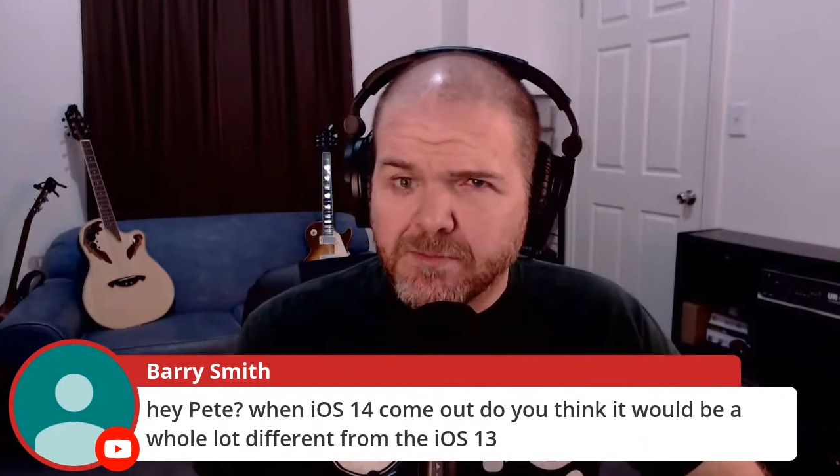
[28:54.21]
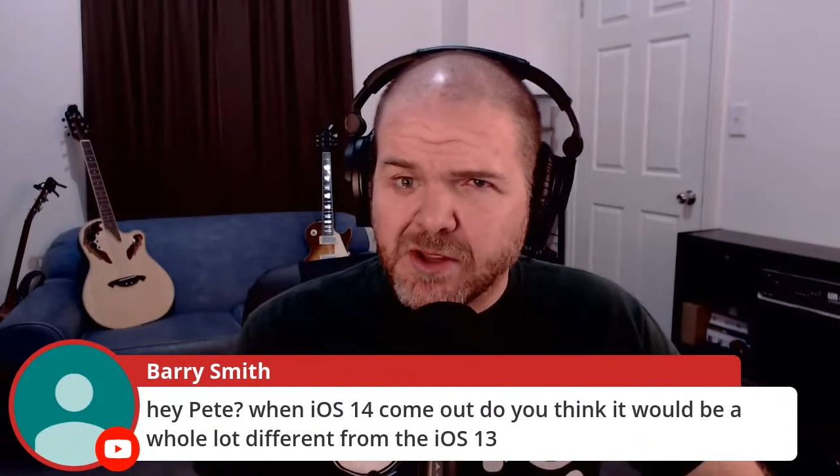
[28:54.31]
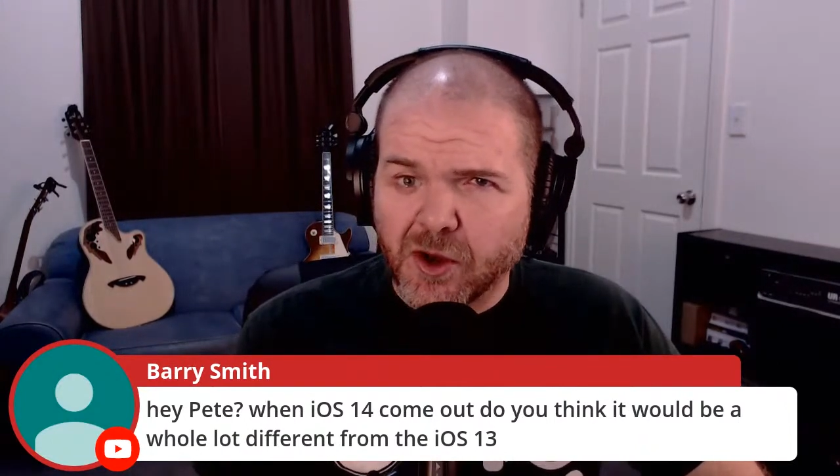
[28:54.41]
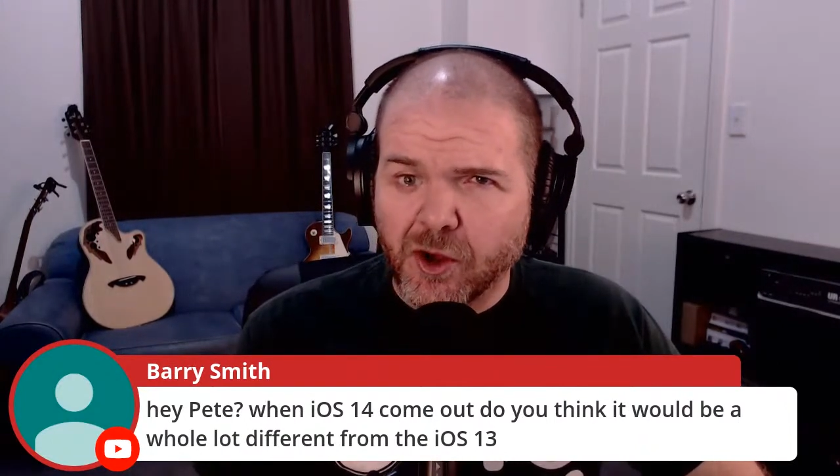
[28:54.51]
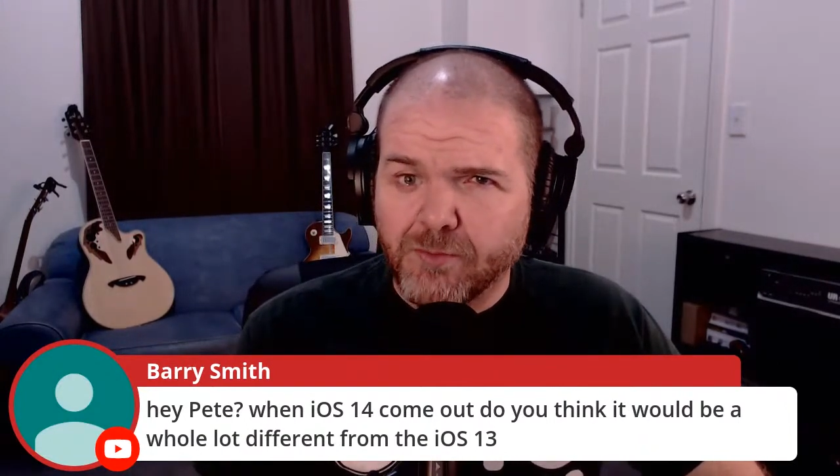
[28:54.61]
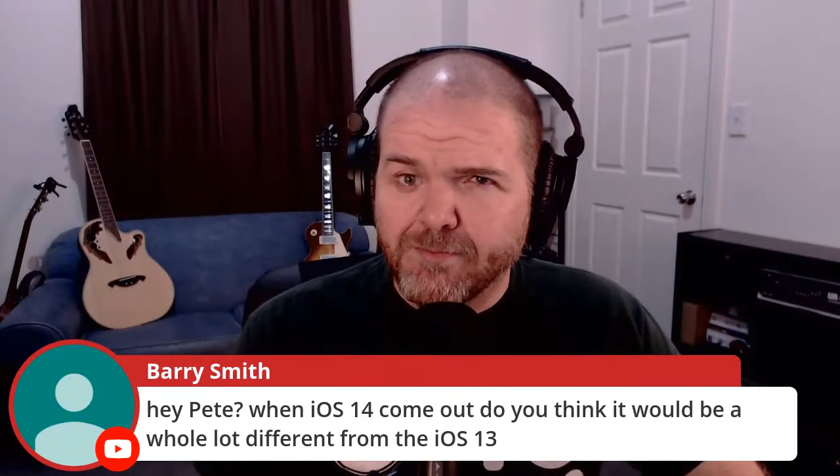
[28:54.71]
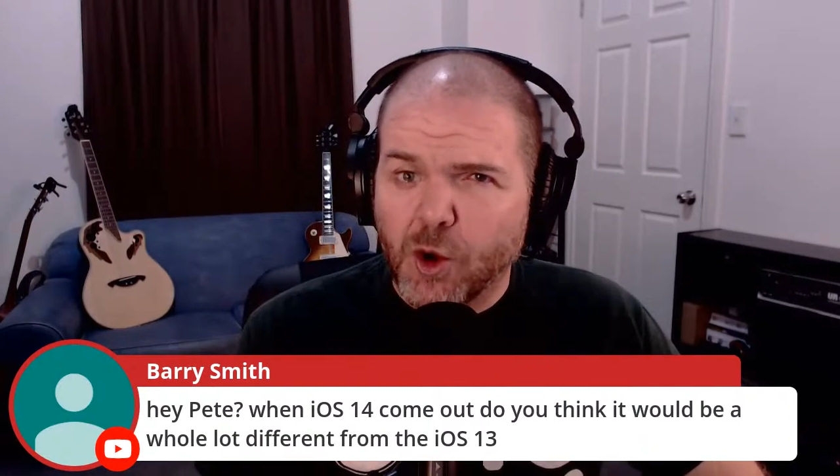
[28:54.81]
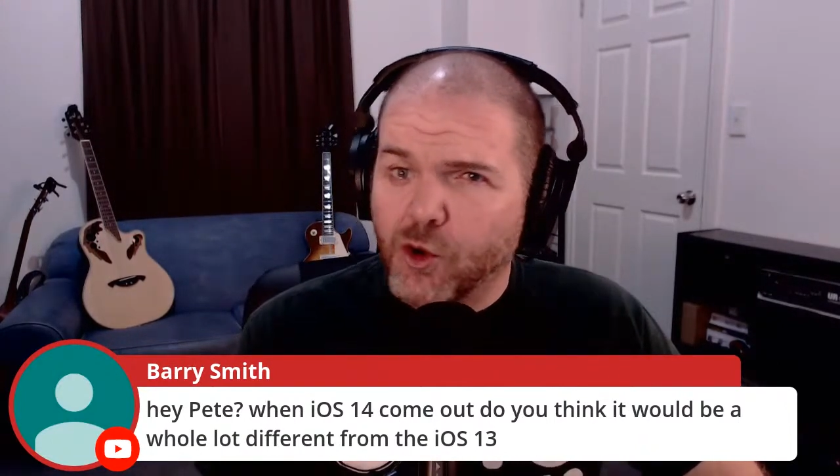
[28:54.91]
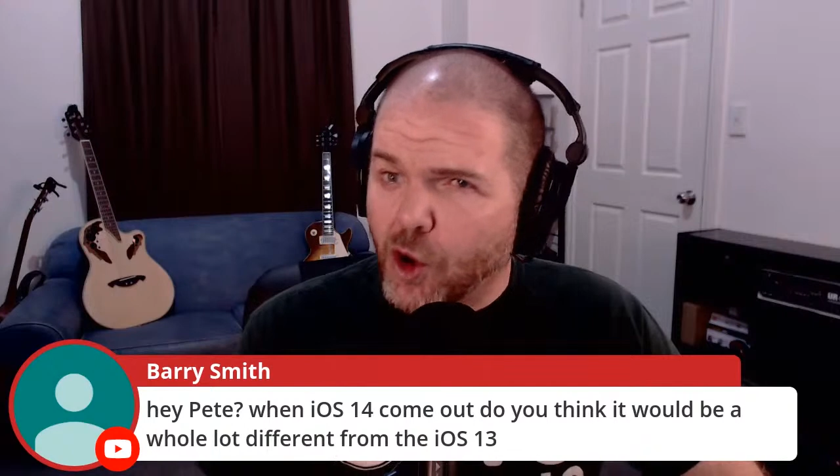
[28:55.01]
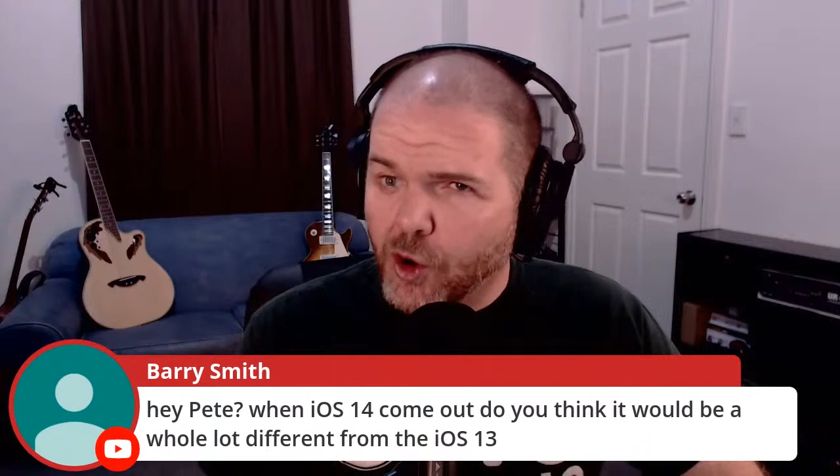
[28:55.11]
So
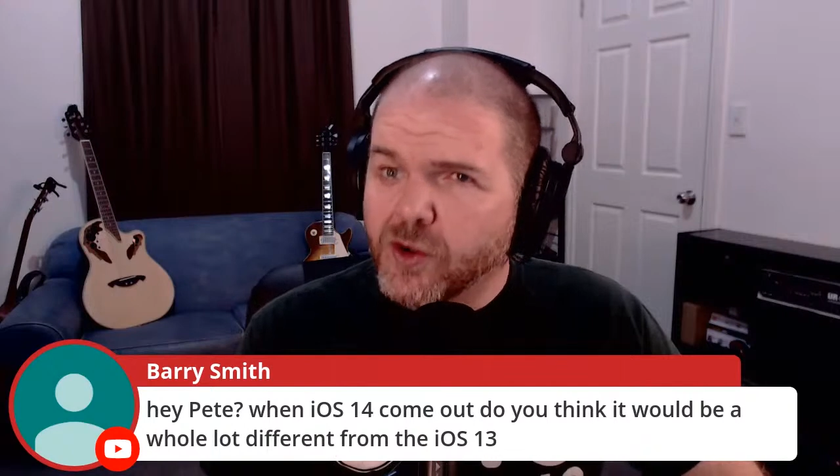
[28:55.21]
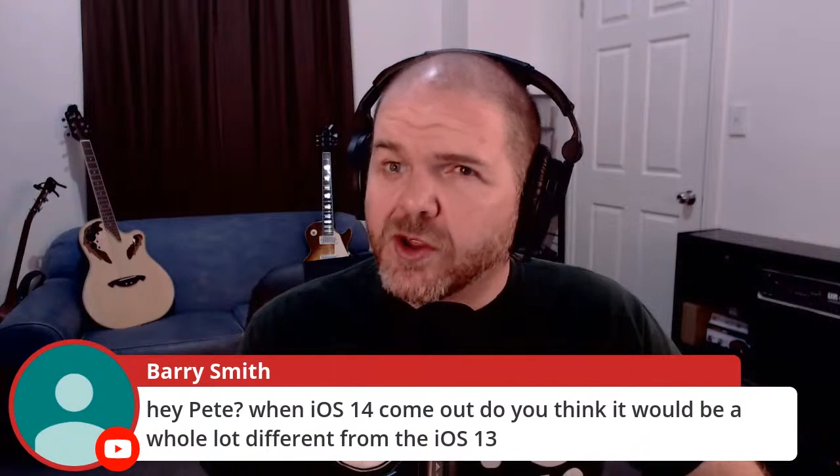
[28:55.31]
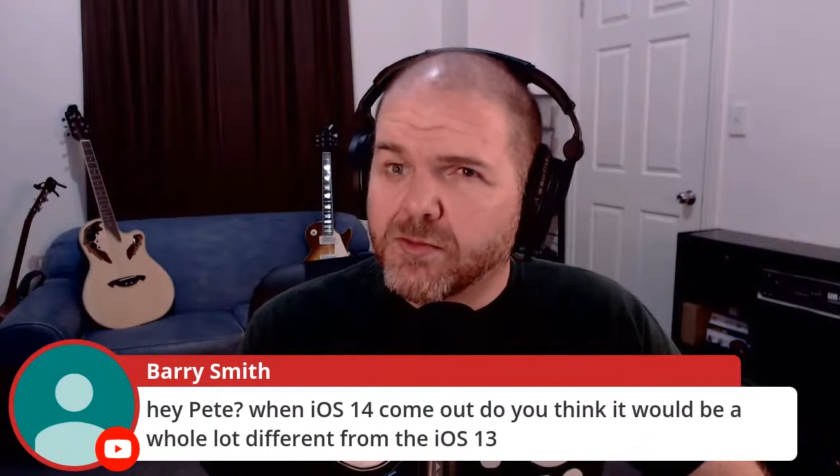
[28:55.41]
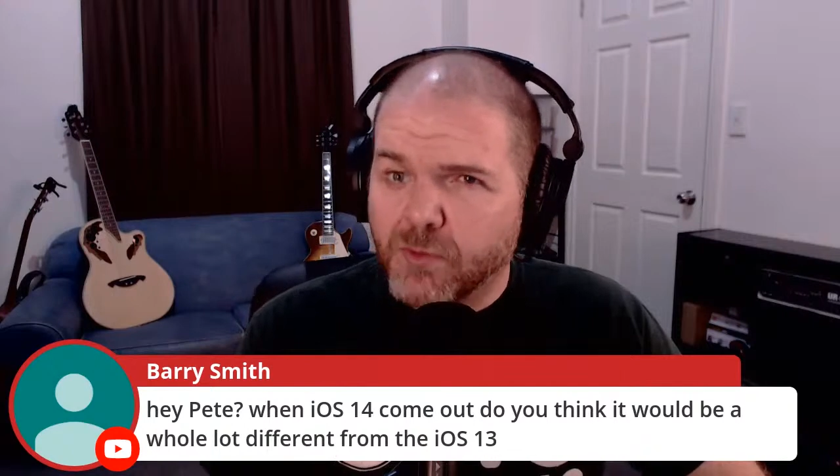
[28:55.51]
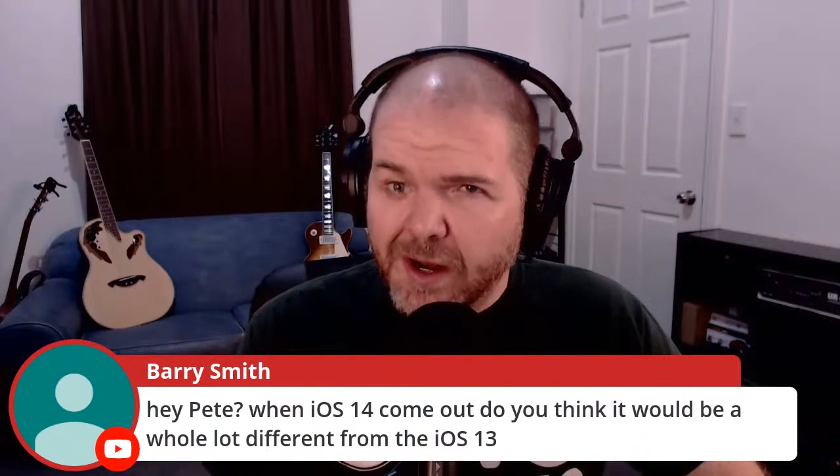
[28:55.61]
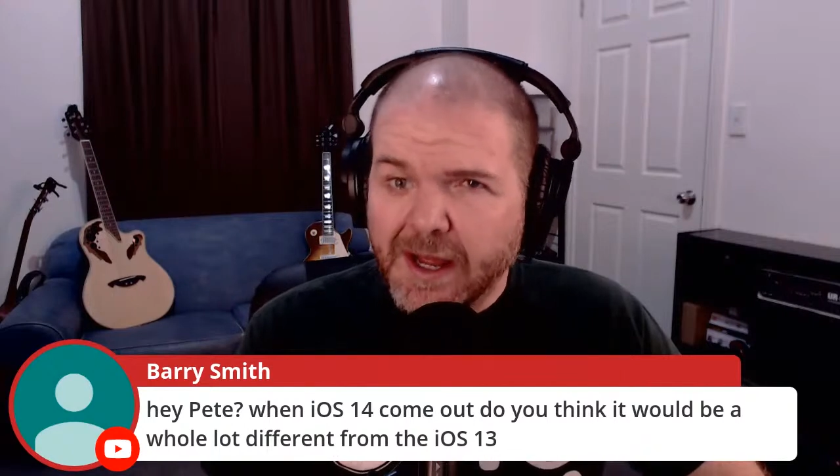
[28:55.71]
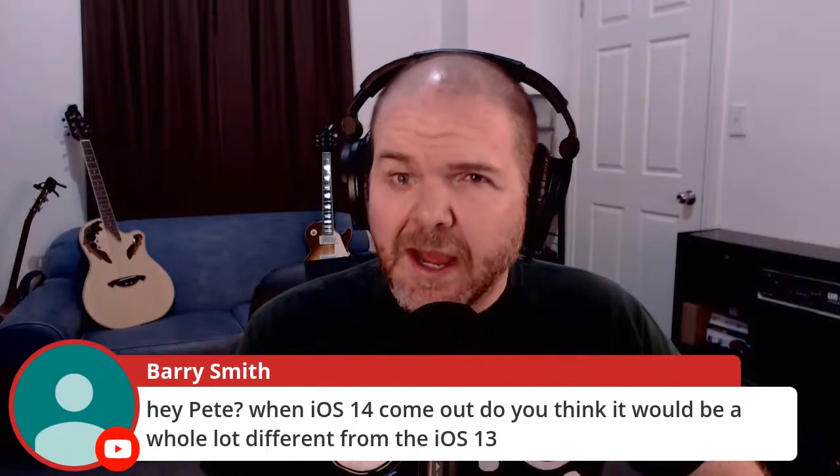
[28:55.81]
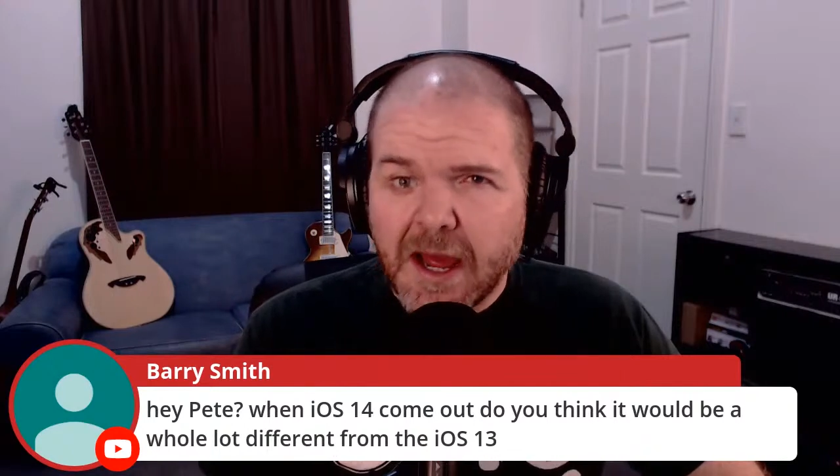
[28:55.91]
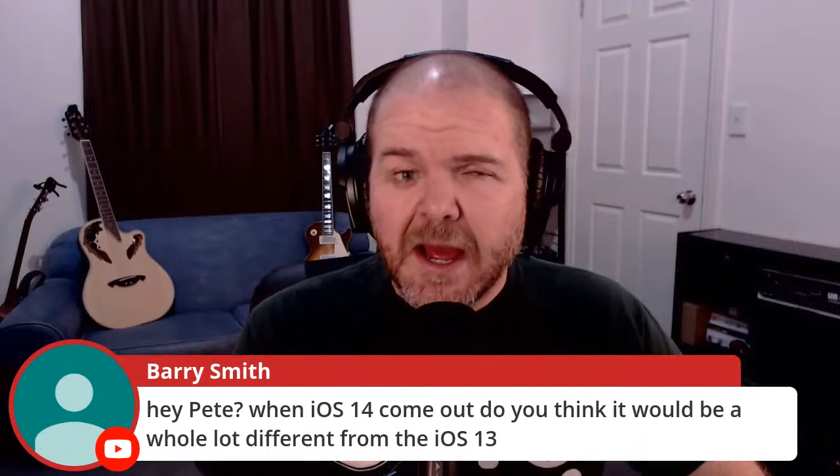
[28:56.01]
who knows, really?